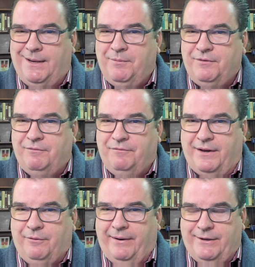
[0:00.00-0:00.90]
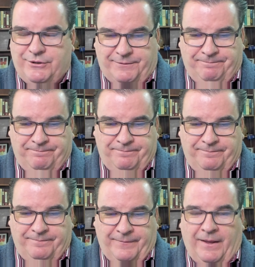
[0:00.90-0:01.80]
of Confederation,
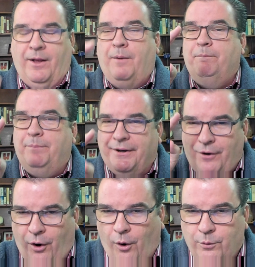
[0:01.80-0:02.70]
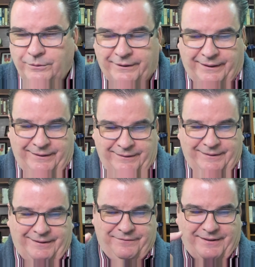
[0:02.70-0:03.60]
but only
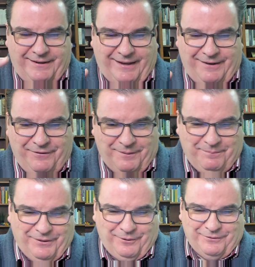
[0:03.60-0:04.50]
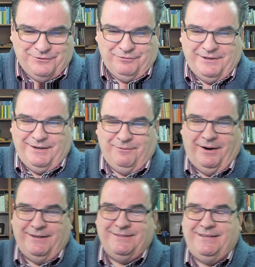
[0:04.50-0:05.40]
if they gave up their treaty
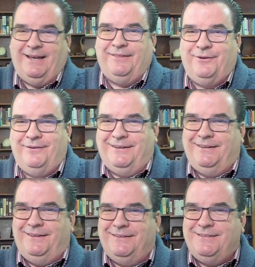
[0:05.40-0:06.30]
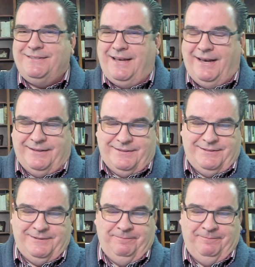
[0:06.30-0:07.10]
rights and their Indian status.